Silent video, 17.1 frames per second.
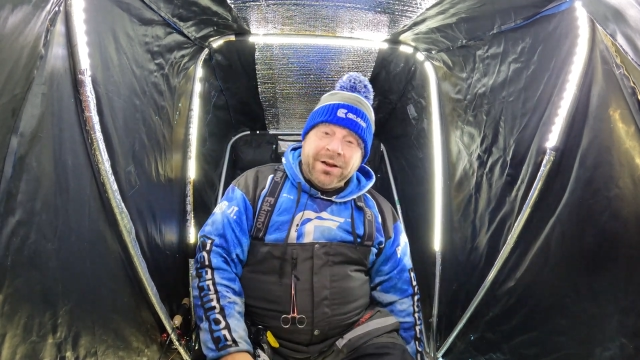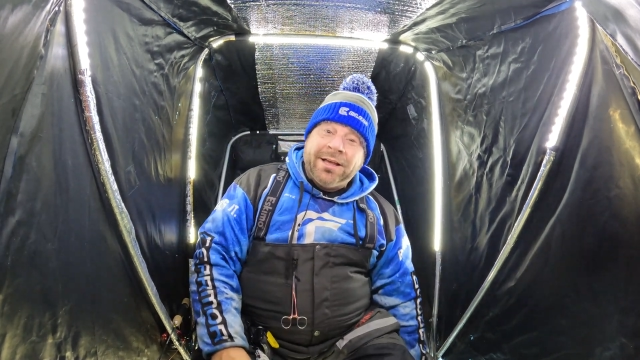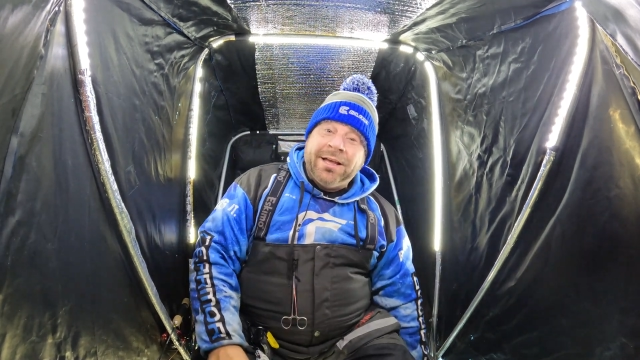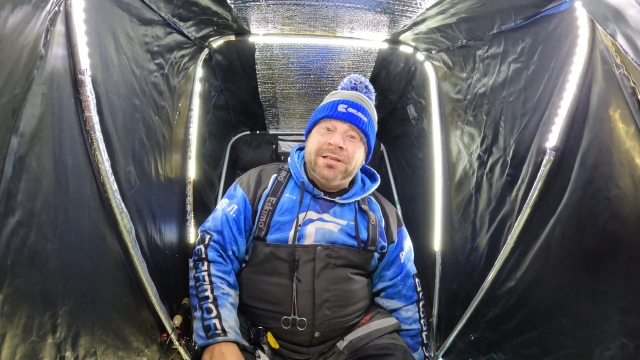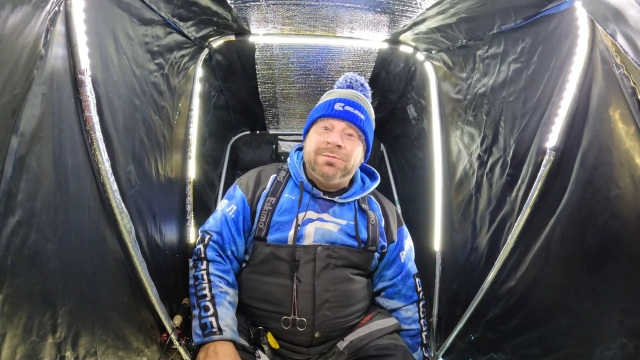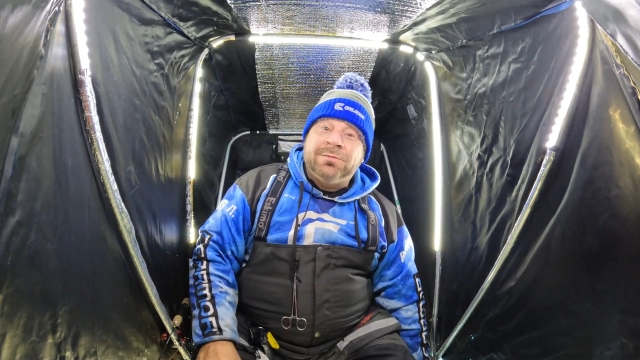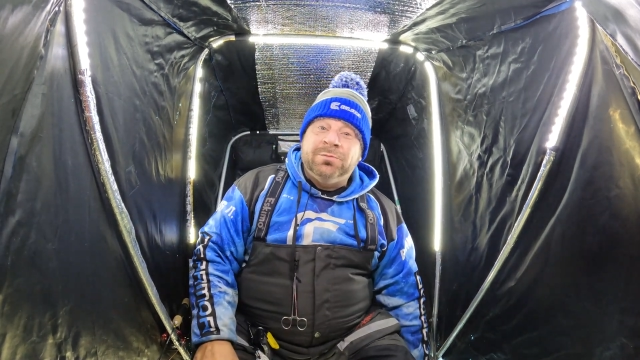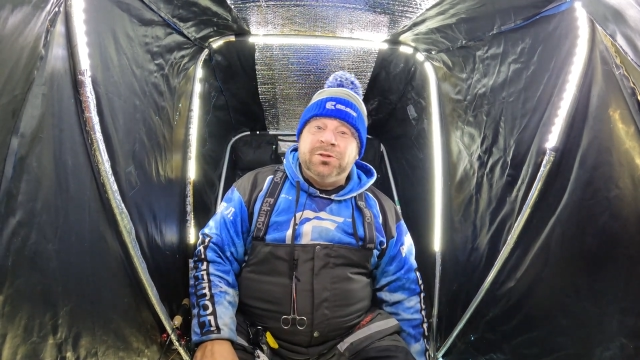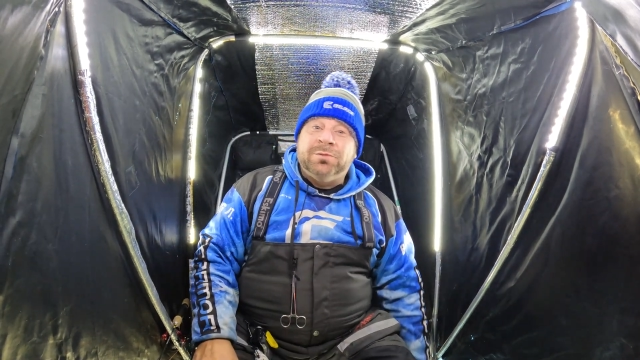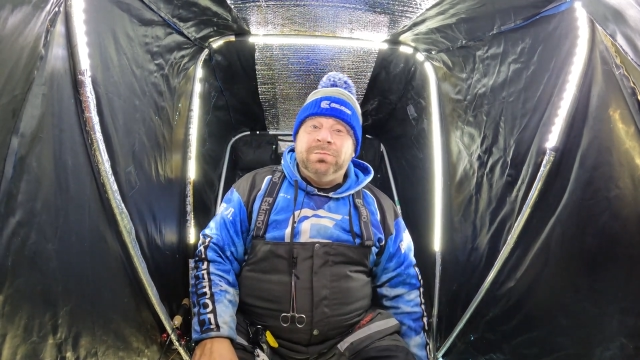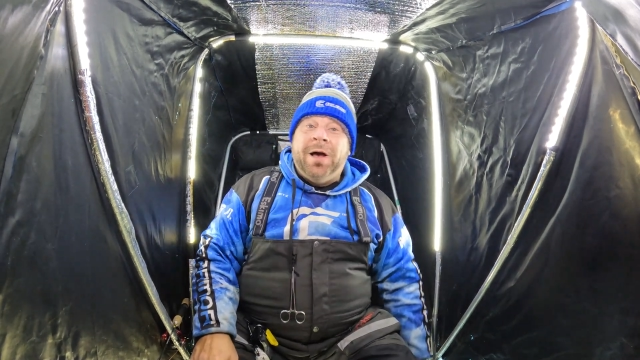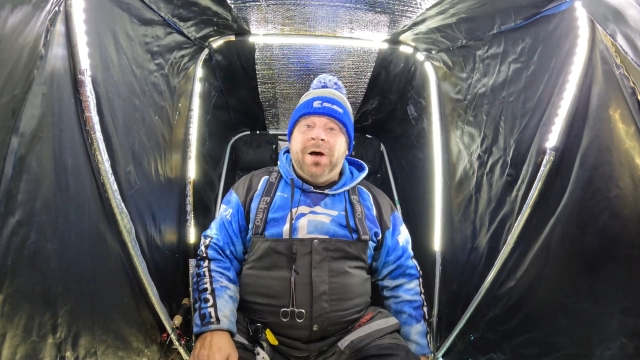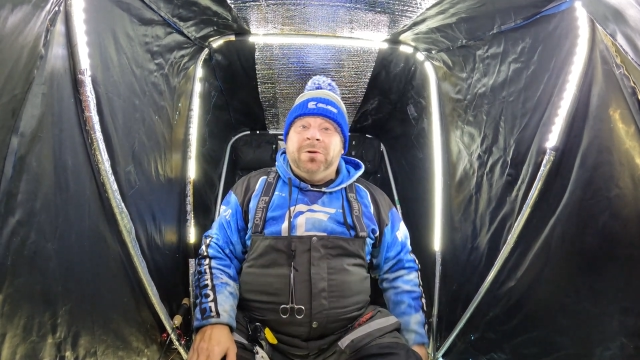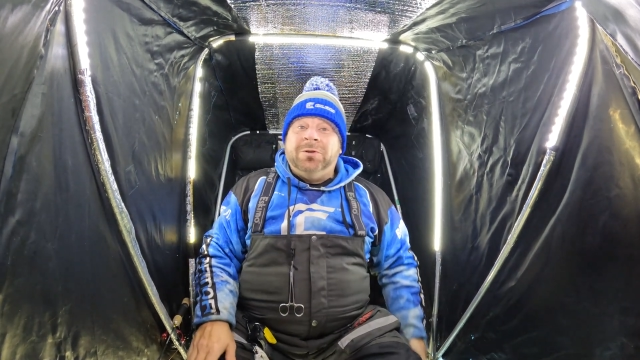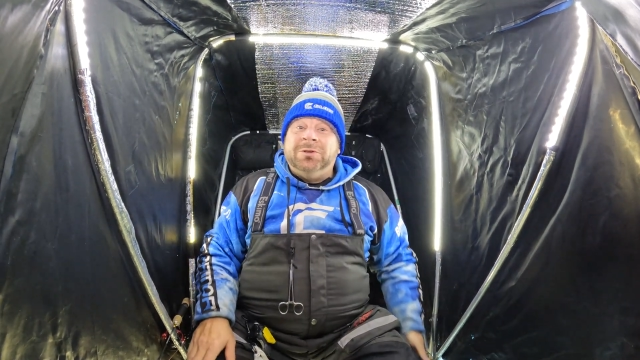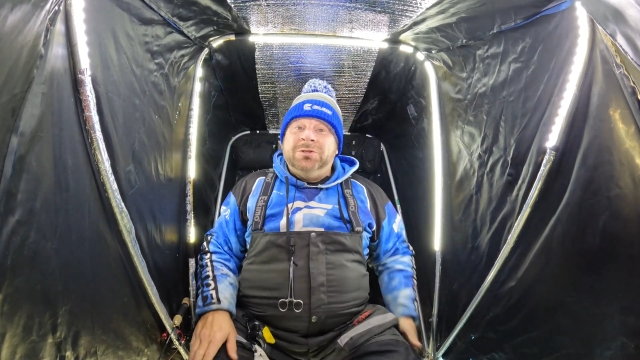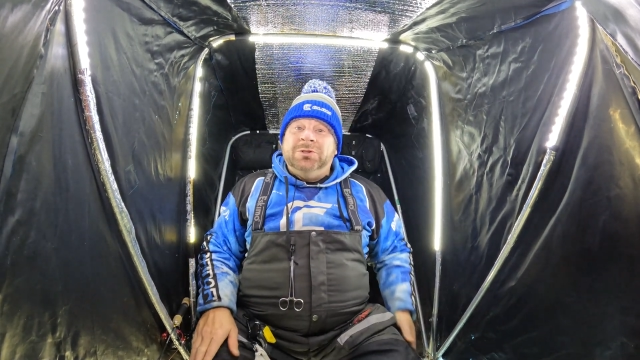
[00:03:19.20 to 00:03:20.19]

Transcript: gonna catch some smelts.